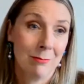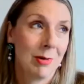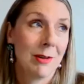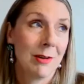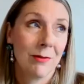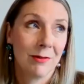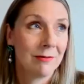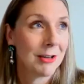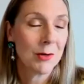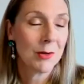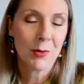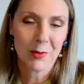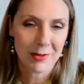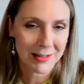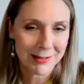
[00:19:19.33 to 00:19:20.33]
but of
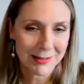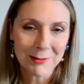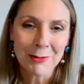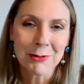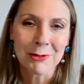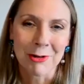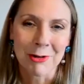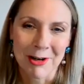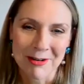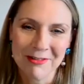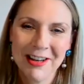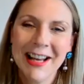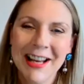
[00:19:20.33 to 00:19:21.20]
course that's not true.